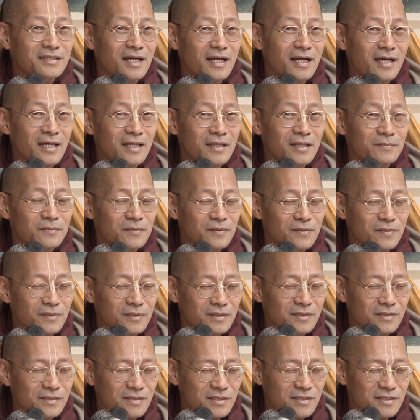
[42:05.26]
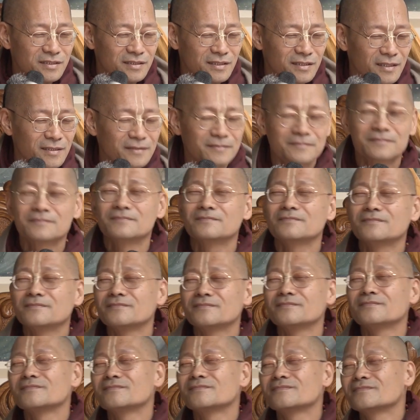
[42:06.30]
tie up Lord Krishna?
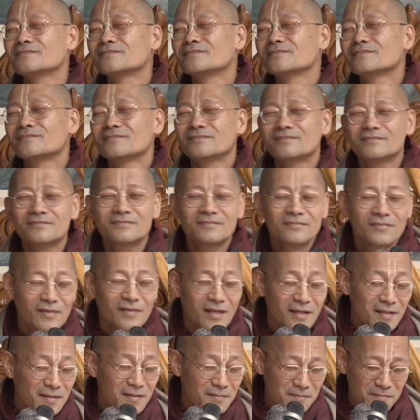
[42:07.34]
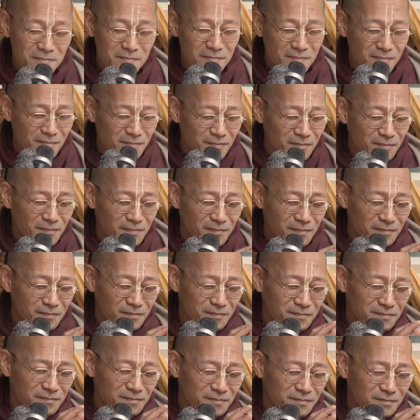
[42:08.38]
Mother
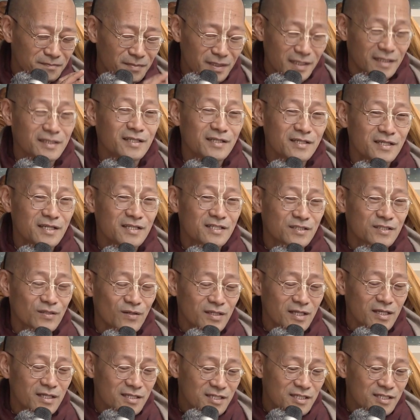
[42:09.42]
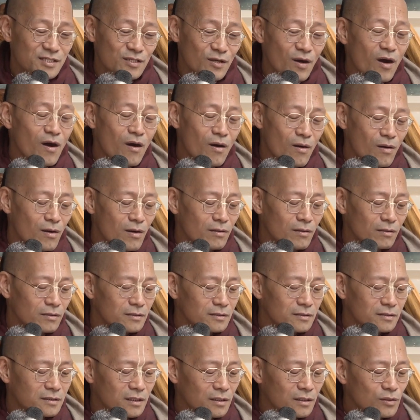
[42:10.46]
Yaśodā saw
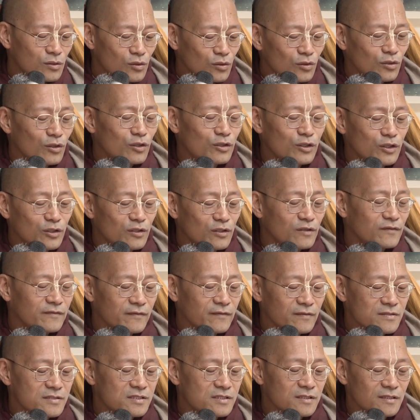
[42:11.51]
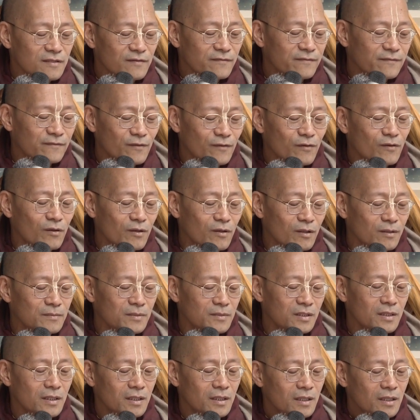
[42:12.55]
the whole universal
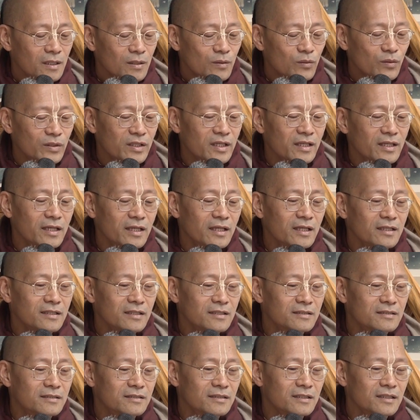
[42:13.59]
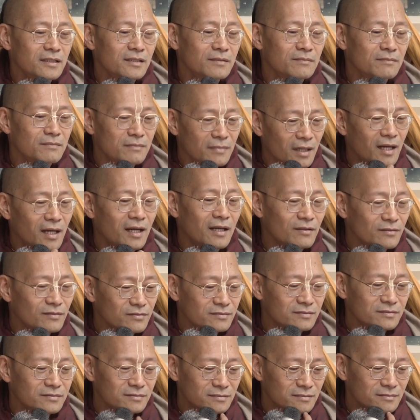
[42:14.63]
form within the
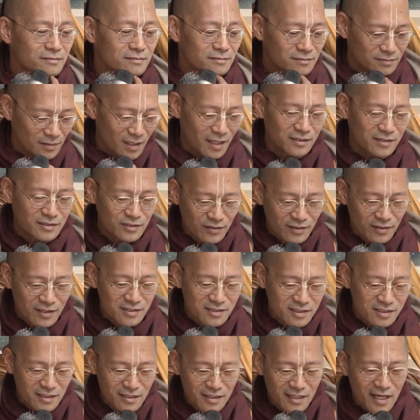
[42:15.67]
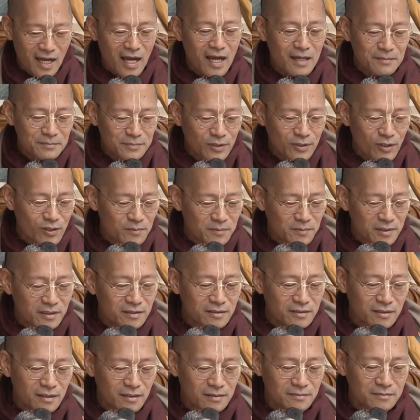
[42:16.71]
mouth. Actually, it's in the
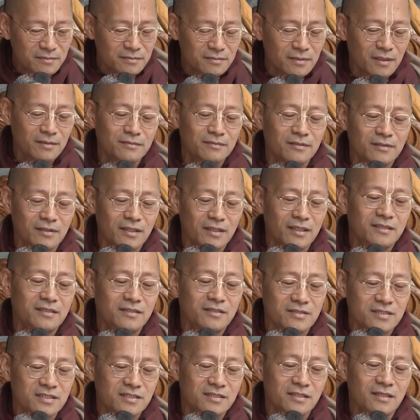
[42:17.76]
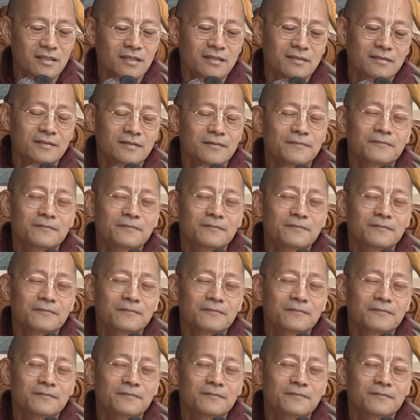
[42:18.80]
abdomen of Lord Krishna.